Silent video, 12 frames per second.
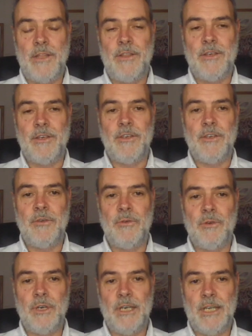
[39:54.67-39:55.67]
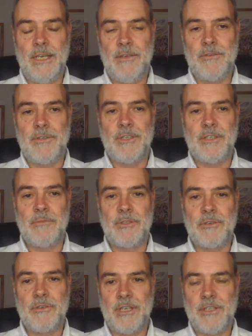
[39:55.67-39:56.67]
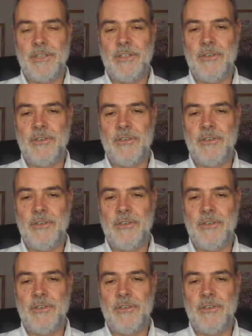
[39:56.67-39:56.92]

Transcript: that your legal system is created,